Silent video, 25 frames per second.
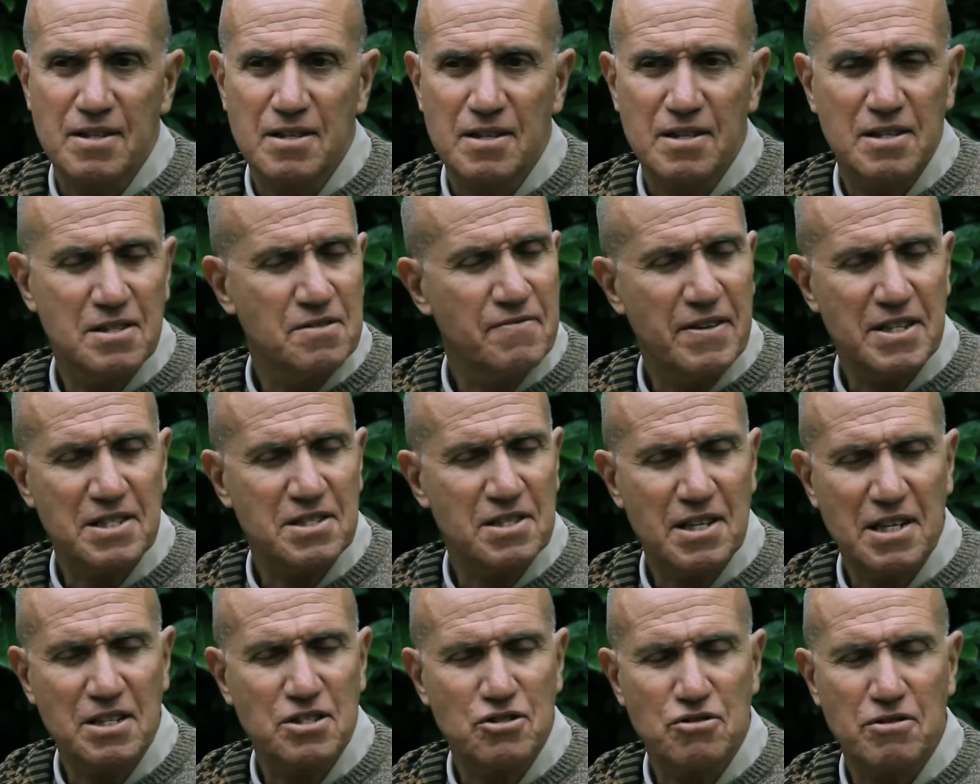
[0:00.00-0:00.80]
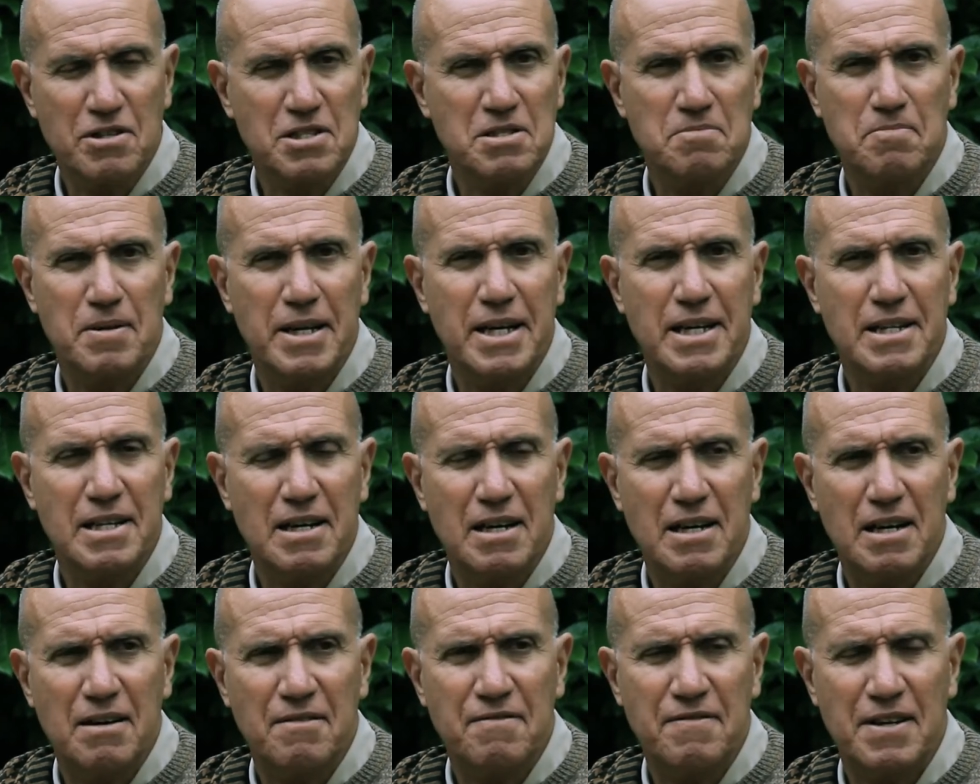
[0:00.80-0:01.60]
It's very strange to explain.
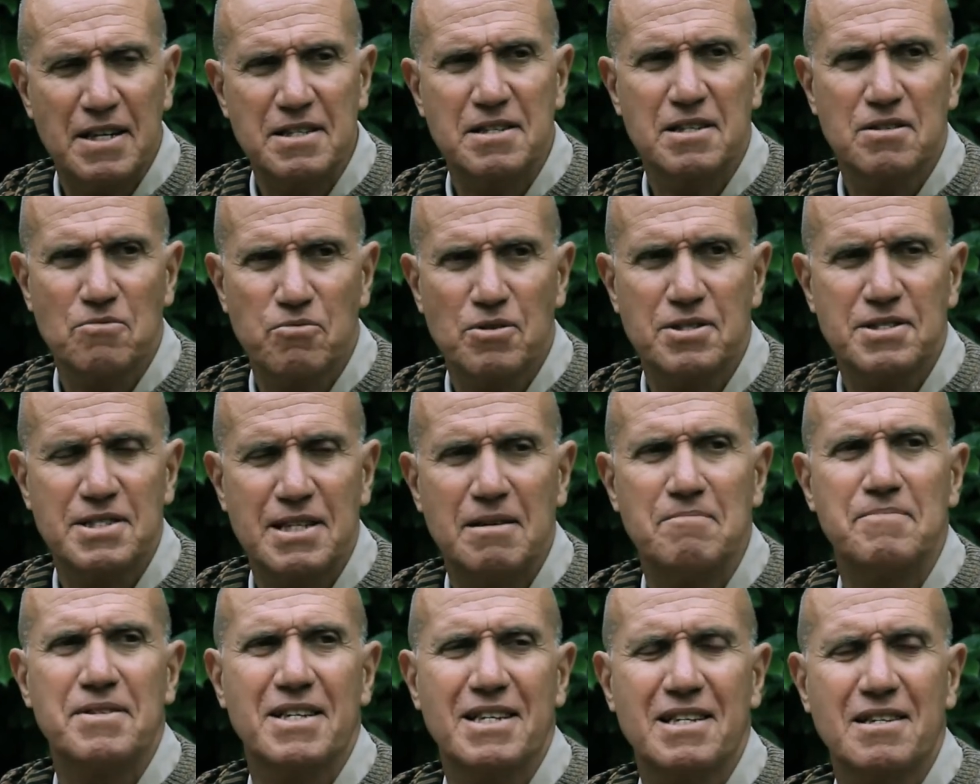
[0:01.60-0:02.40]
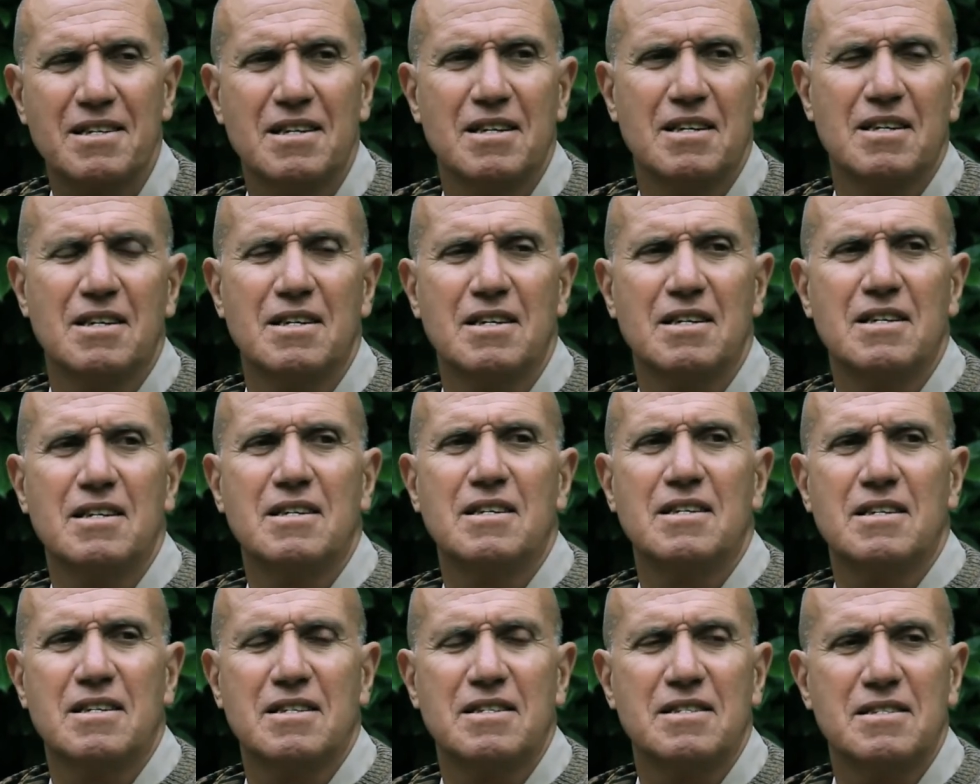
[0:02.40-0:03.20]
I, I felt it was something
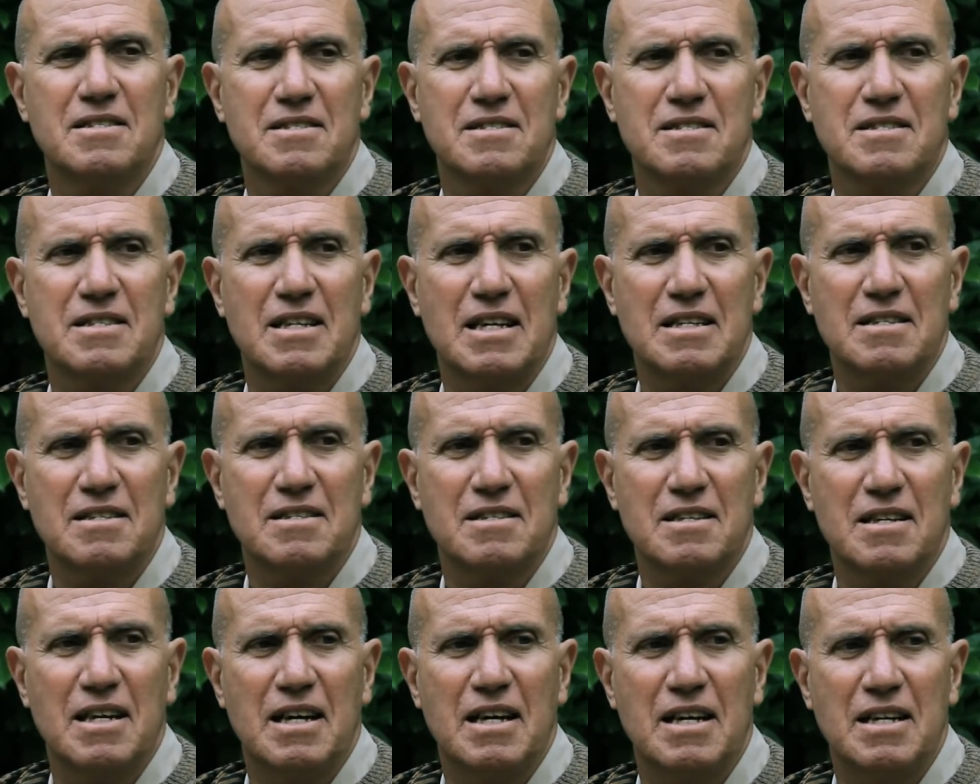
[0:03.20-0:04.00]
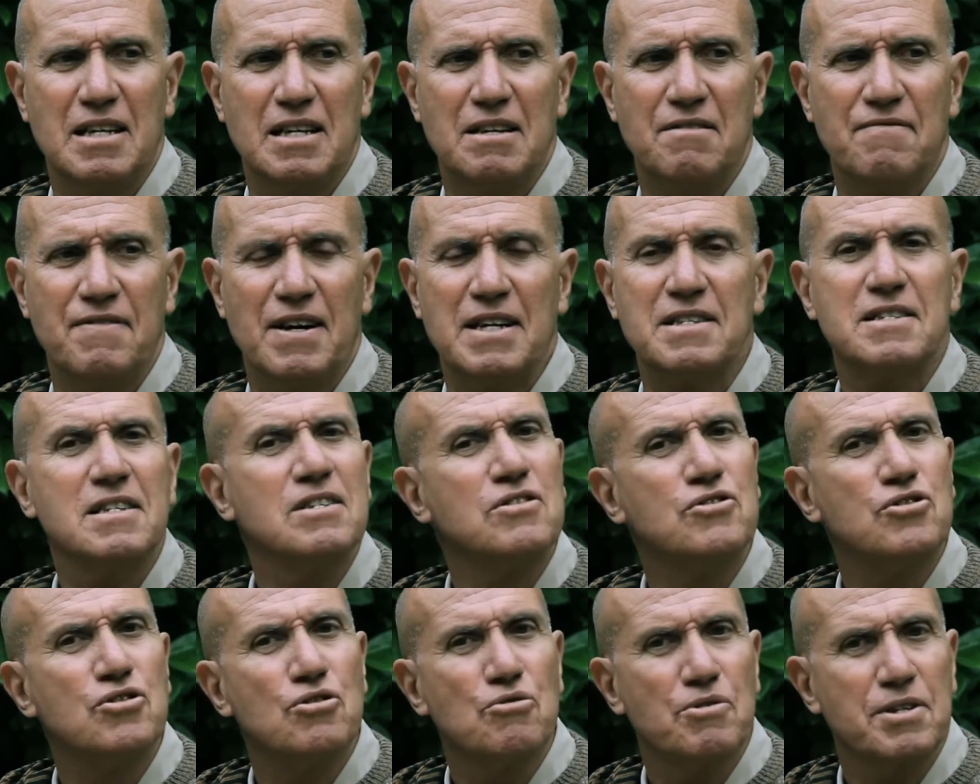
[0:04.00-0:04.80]
that if I
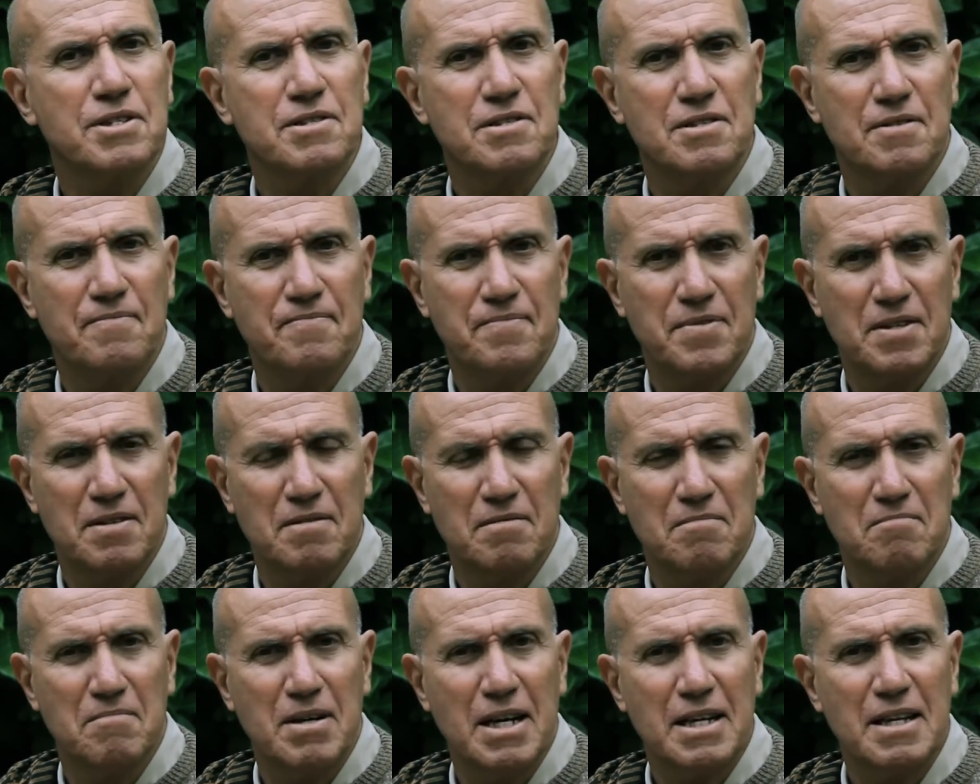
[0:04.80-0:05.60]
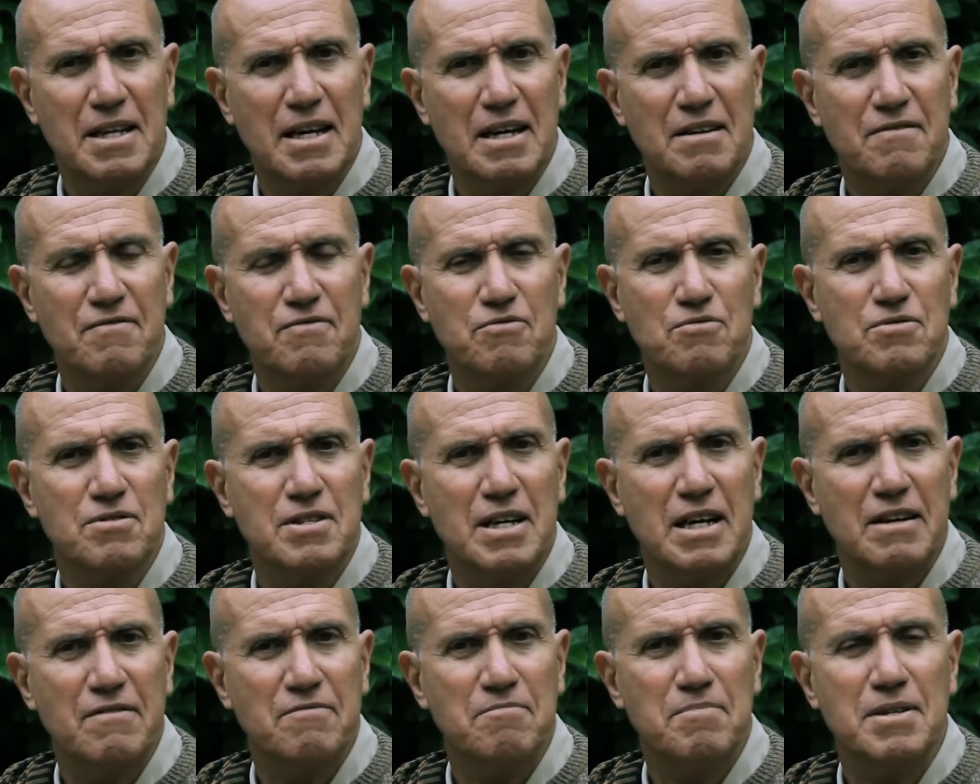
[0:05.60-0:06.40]
didn't do it, my life would
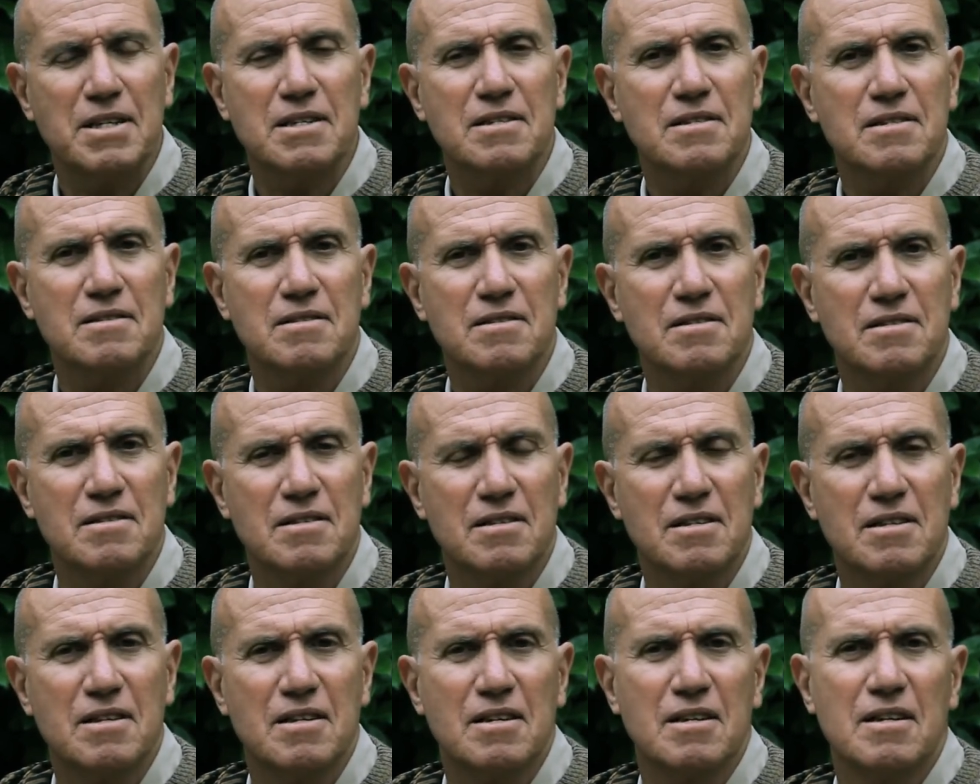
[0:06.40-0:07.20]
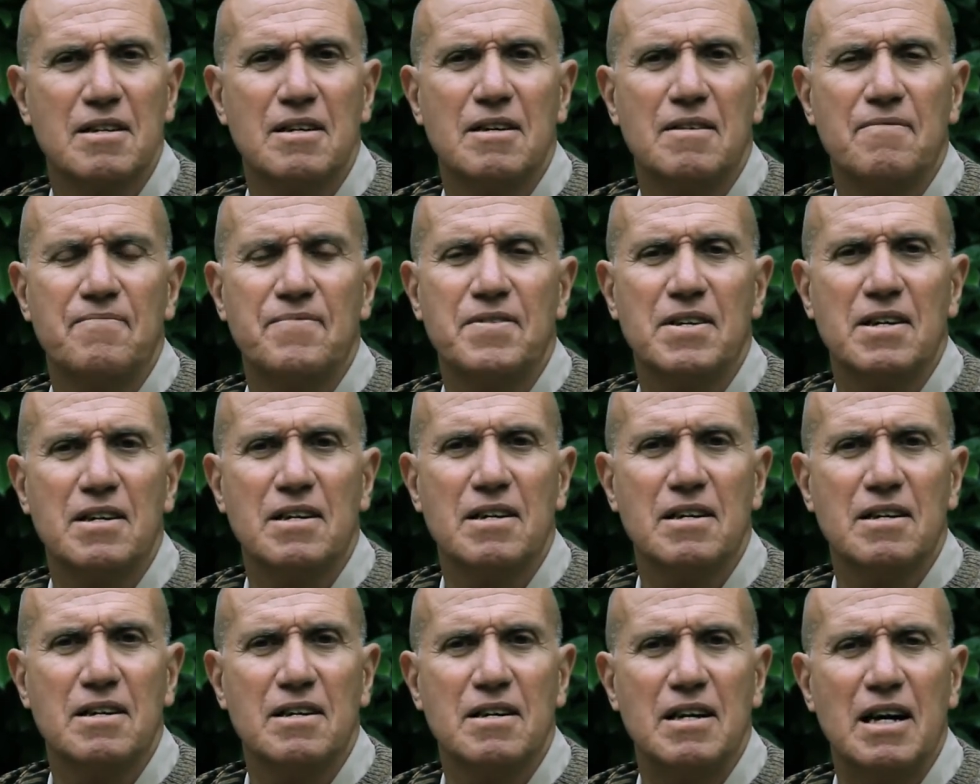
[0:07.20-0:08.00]
have been
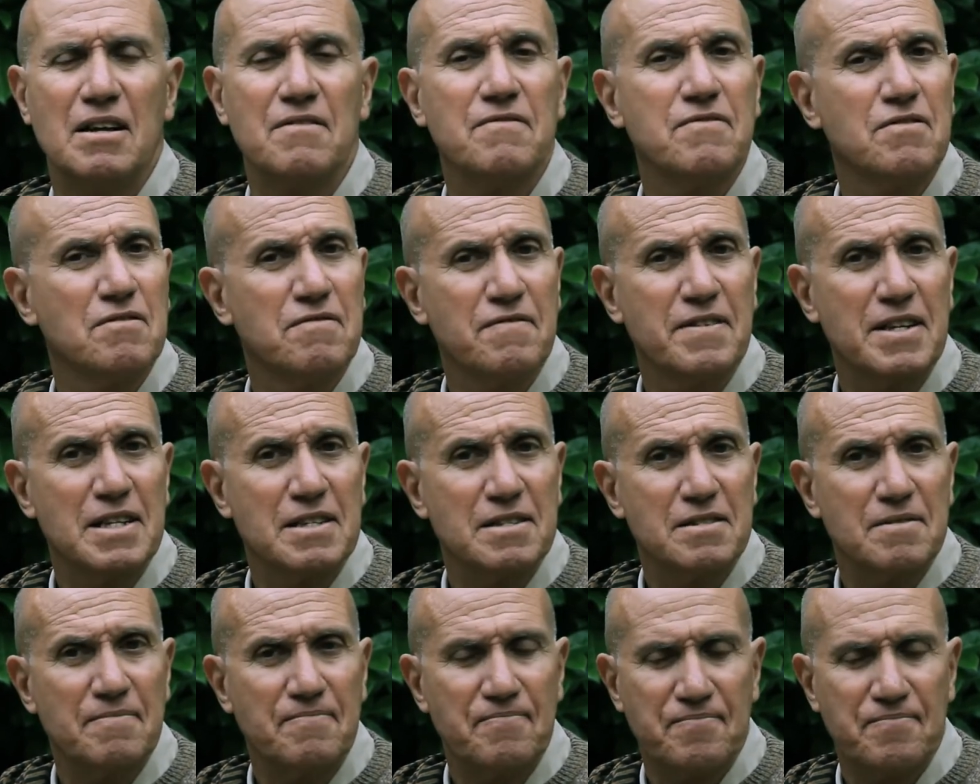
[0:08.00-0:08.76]
uh, unfulfilled.